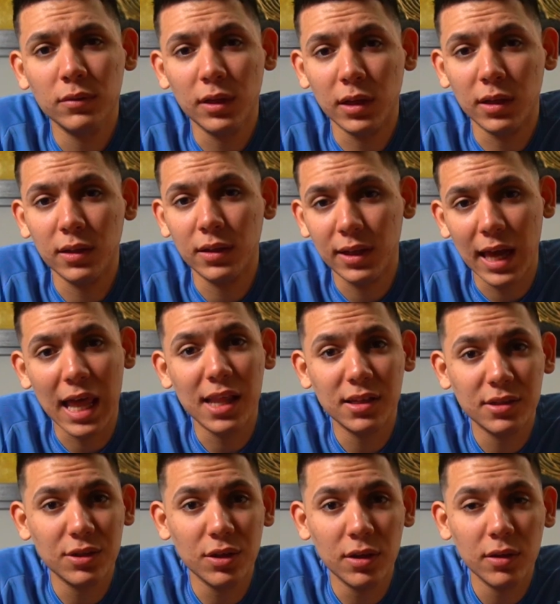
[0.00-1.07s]
the
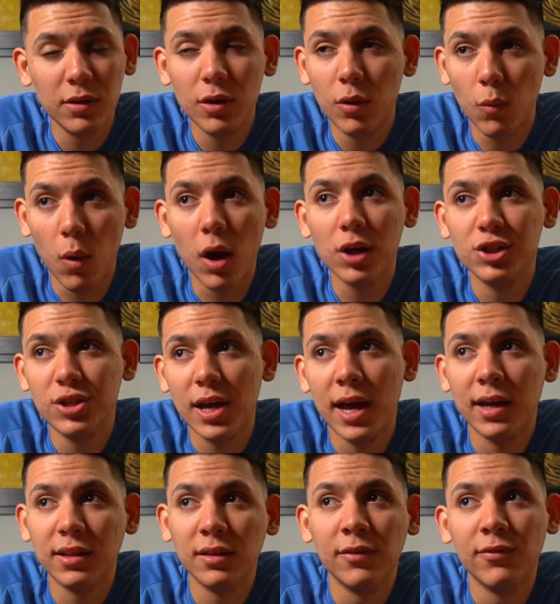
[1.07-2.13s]
Galaxy Watch
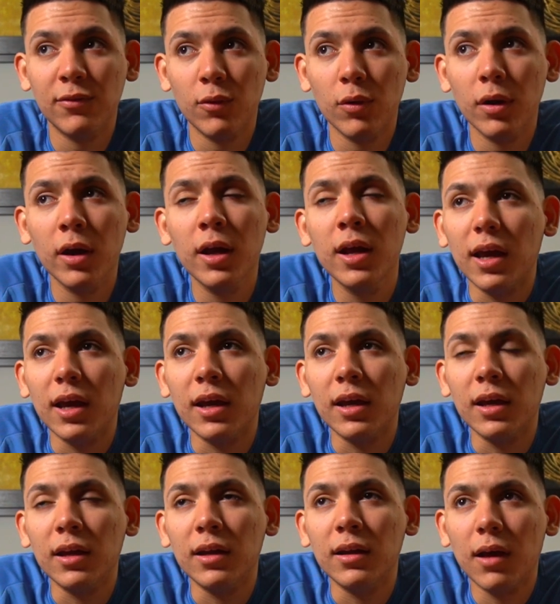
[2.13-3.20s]
Active 4,
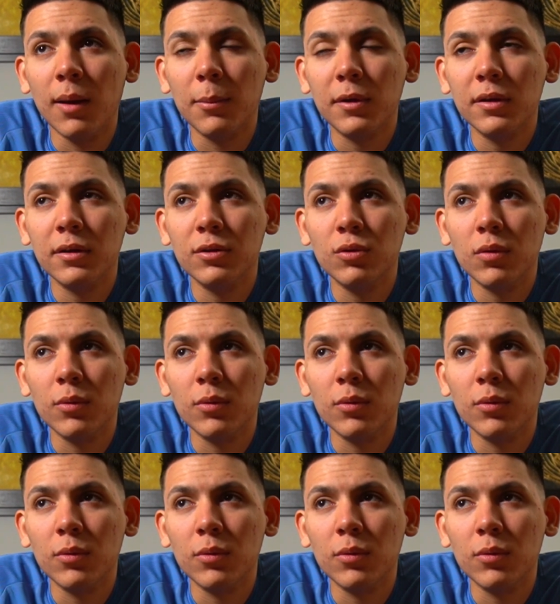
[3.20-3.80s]
and I'm gonna do a